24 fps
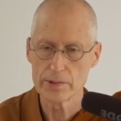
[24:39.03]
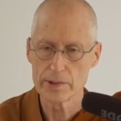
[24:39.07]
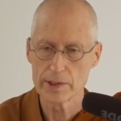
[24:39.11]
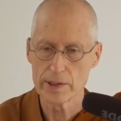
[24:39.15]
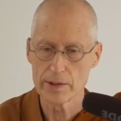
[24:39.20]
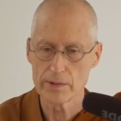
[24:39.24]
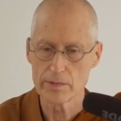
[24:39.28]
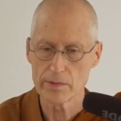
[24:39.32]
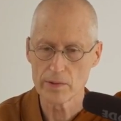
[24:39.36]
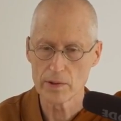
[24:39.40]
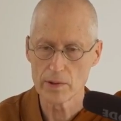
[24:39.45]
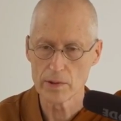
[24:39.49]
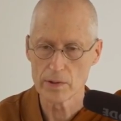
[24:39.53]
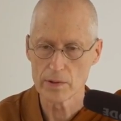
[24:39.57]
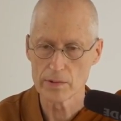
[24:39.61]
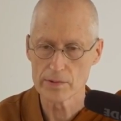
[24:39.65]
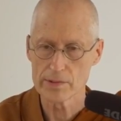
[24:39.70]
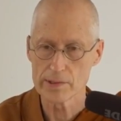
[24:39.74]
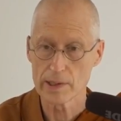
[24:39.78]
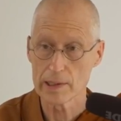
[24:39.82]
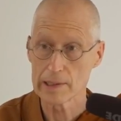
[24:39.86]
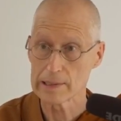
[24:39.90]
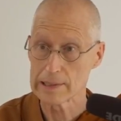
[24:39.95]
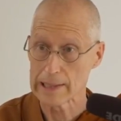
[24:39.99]
It
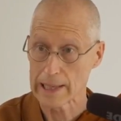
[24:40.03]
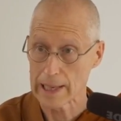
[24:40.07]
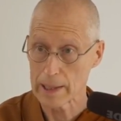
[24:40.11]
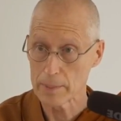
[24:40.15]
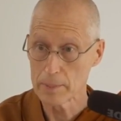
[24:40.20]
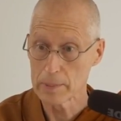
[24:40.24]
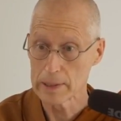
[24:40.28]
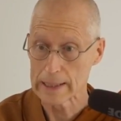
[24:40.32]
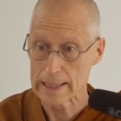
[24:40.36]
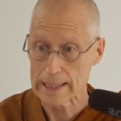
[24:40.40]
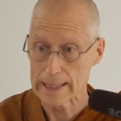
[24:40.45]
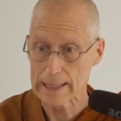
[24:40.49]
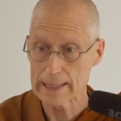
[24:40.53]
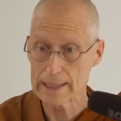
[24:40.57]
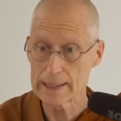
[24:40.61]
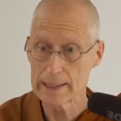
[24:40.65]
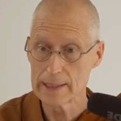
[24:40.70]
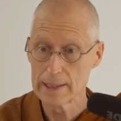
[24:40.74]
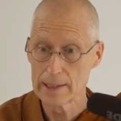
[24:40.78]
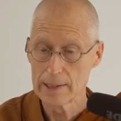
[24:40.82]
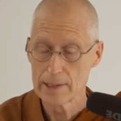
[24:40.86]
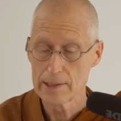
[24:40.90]
involves uh, labeling,